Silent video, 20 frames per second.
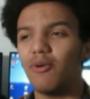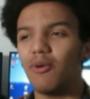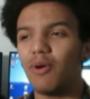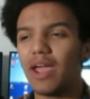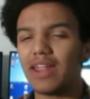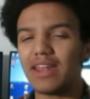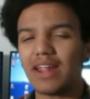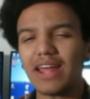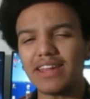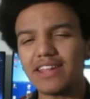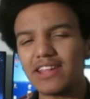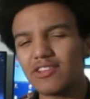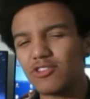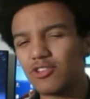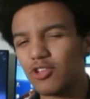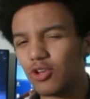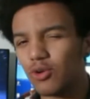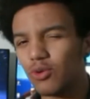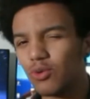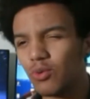and I did
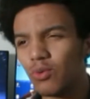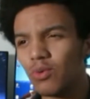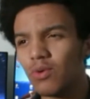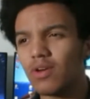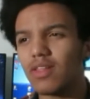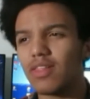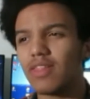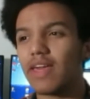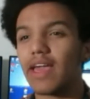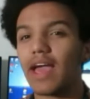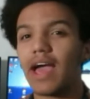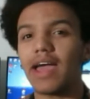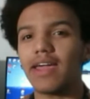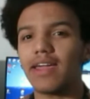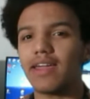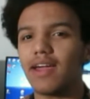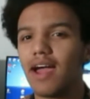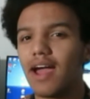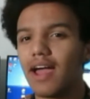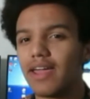too. Like
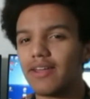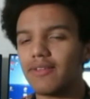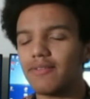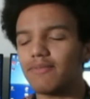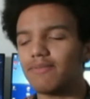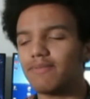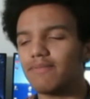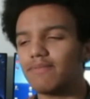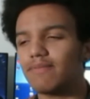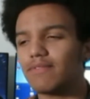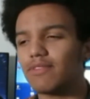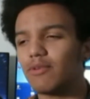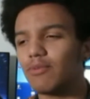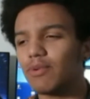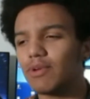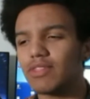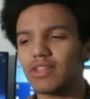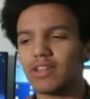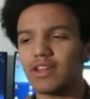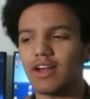I
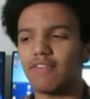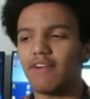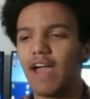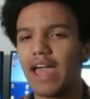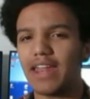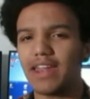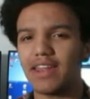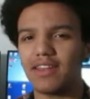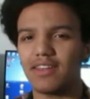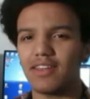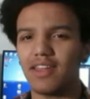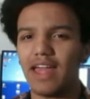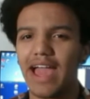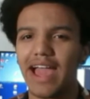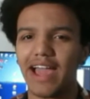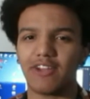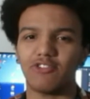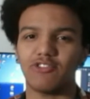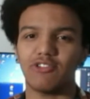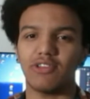weirdly enough, I didn't
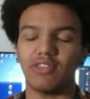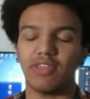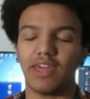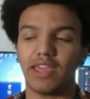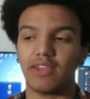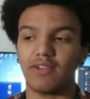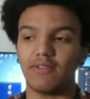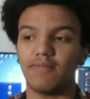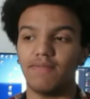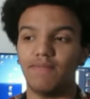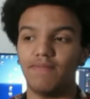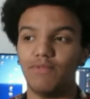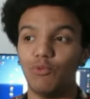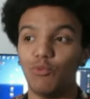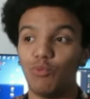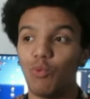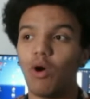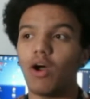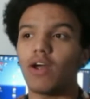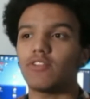actually like
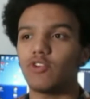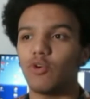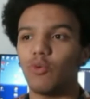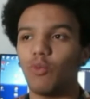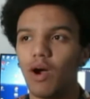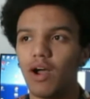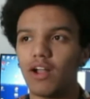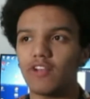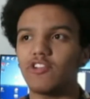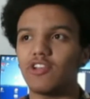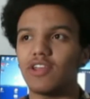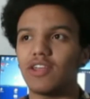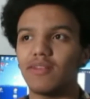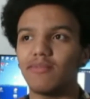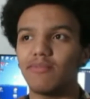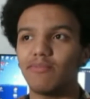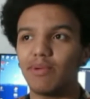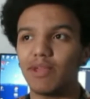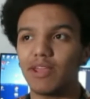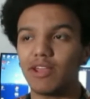want to watch it
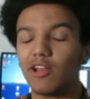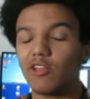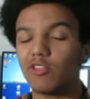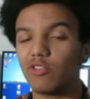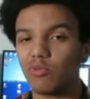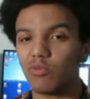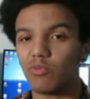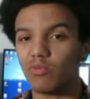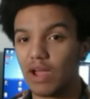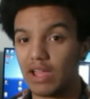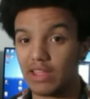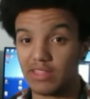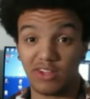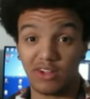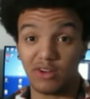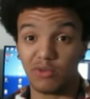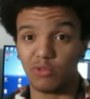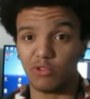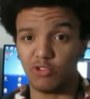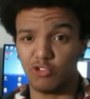because I
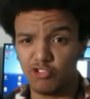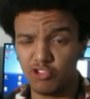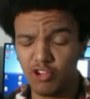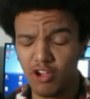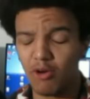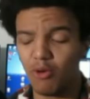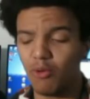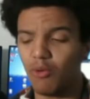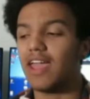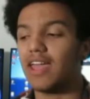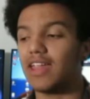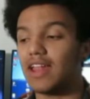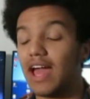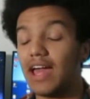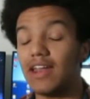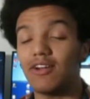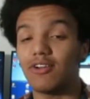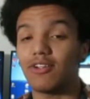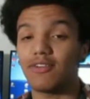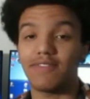thought it was a show, and I
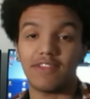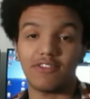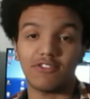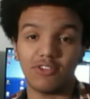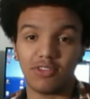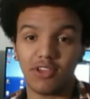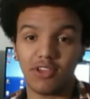don't know if that's just